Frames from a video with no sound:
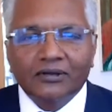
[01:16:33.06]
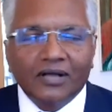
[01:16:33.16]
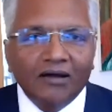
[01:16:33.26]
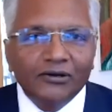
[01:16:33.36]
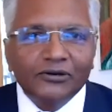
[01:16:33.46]

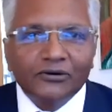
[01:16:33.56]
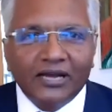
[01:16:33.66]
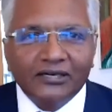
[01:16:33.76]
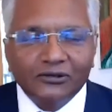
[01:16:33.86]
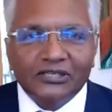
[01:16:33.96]
How do you
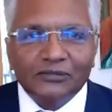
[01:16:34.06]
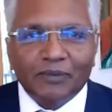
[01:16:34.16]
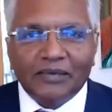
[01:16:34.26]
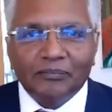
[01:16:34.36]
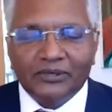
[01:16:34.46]
write all these
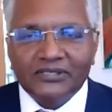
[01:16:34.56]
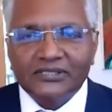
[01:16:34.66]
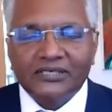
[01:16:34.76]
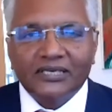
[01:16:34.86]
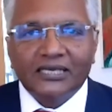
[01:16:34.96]

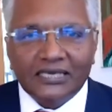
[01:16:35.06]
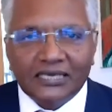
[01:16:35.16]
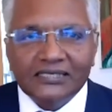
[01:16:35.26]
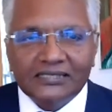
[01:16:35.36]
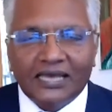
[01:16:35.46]
papers?
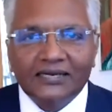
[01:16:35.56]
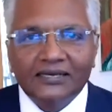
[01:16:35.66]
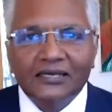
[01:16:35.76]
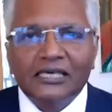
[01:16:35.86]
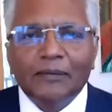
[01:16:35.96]
He
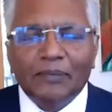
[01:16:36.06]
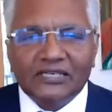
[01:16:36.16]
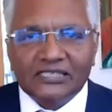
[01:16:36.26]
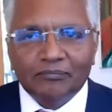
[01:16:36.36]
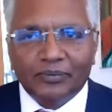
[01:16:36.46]
said, Keep
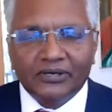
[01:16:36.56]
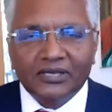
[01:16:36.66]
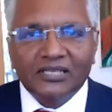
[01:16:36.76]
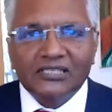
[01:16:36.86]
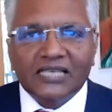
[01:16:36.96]
it
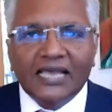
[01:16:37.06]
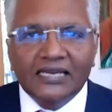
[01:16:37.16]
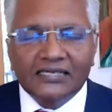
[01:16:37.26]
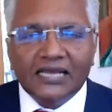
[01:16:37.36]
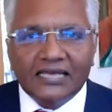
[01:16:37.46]
simple, say
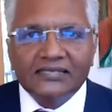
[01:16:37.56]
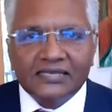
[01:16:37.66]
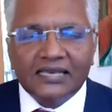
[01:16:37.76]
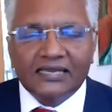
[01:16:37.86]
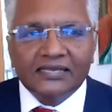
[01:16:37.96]
it as
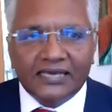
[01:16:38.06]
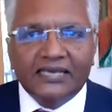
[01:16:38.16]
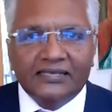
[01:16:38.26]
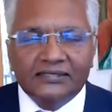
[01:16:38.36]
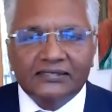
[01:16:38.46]
it
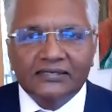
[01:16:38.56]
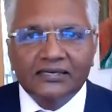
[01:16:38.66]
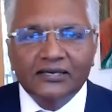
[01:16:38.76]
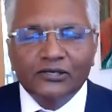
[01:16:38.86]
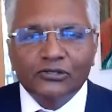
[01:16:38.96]
is.
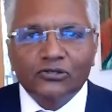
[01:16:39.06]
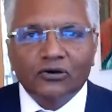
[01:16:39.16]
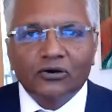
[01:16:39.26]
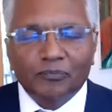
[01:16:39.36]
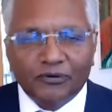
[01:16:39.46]

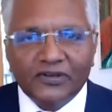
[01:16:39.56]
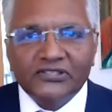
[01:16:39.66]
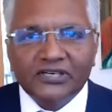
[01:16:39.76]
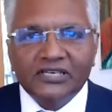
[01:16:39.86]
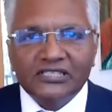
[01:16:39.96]
So,
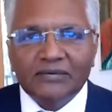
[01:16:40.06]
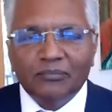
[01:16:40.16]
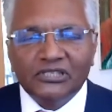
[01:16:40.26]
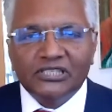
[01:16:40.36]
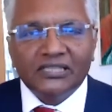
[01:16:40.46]
Professor Azeem
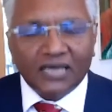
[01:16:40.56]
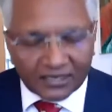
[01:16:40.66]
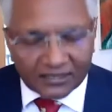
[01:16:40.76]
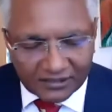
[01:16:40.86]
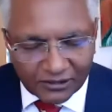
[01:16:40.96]
Majeed,
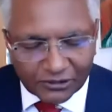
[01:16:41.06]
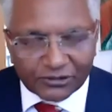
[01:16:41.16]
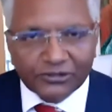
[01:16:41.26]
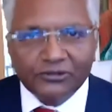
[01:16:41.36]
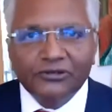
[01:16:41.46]
I
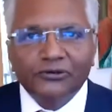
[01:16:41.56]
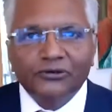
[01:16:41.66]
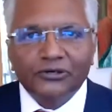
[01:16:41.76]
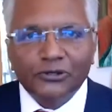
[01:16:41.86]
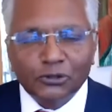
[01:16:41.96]
salute you.
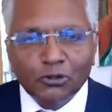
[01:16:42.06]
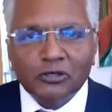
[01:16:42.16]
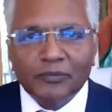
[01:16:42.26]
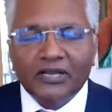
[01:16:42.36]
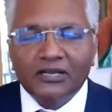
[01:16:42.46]
You, you
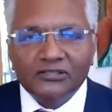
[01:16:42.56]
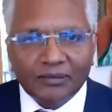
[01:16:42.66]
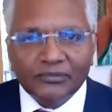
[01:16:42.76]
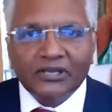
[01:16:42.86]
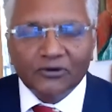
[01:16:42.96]
taught me
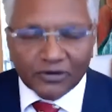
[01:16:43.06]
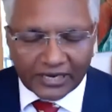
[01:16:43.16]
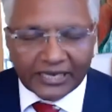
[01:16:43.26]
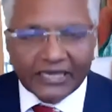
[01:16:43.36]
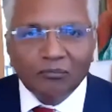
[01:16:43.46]
something
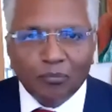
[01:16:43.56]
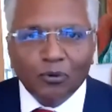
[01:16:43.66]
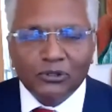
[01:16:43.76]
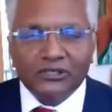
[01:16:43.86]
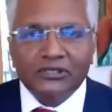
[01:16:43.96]
really
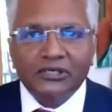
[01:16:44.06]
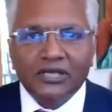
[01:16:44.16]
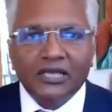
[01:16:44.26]
important.